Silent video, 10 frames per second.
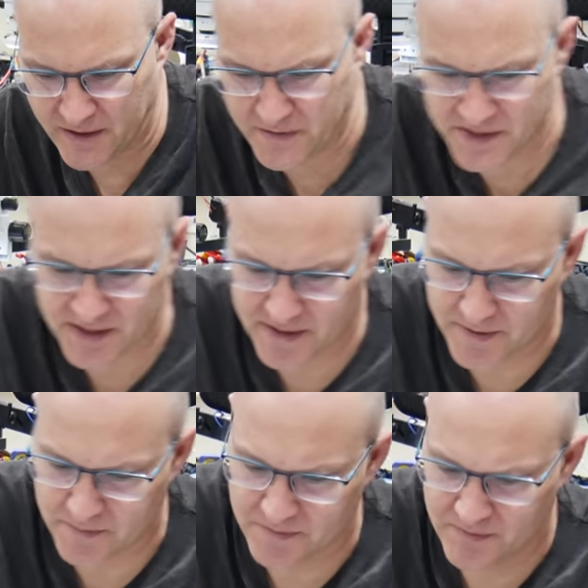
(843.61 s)
I've set it
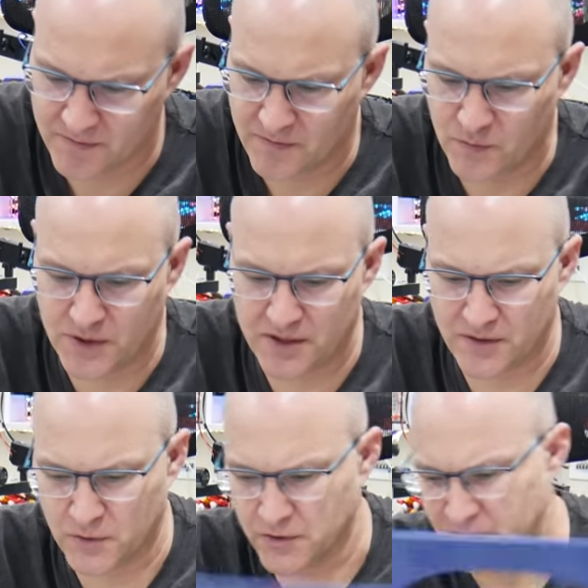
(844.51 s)
up with
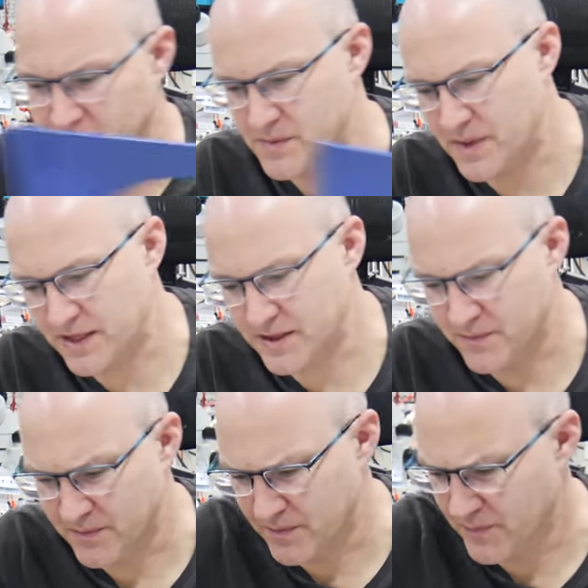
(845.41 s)
all of these
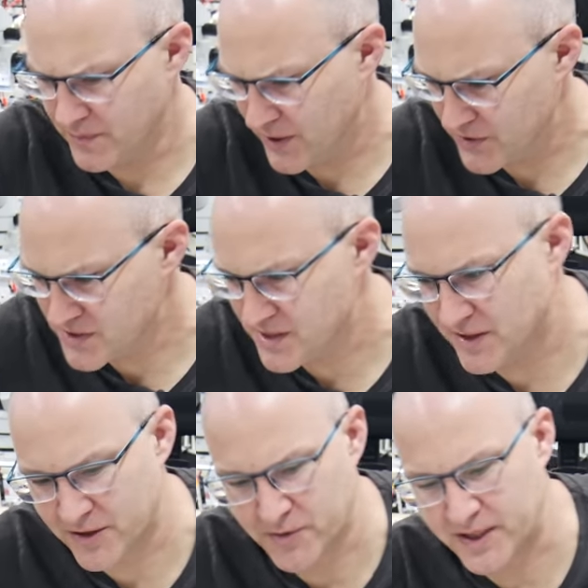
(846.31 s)
mounting posts
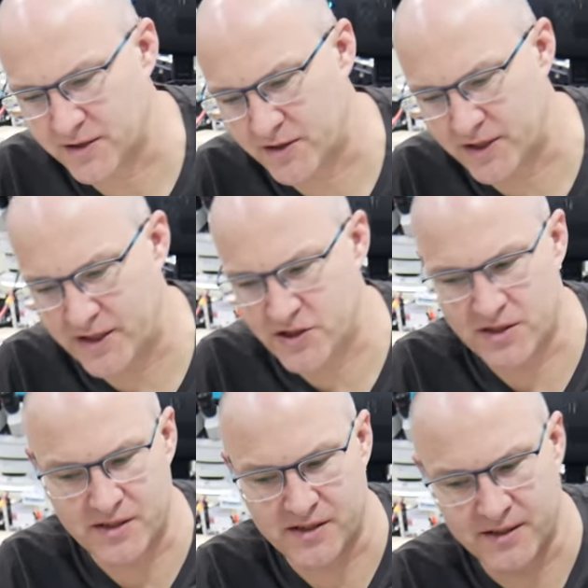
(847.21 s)
in the correct
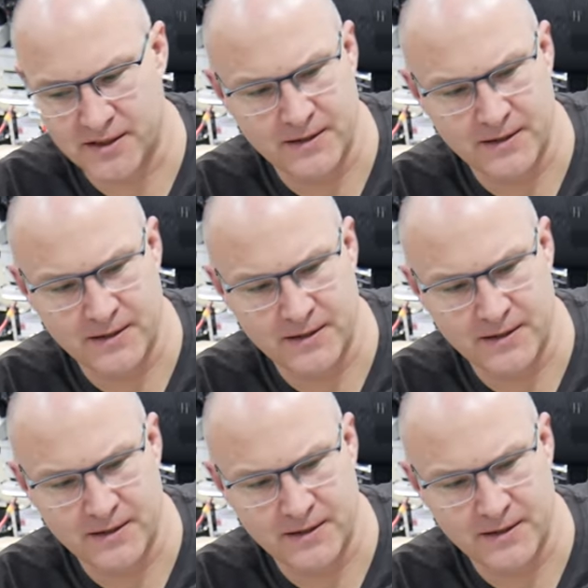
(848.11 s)
locations.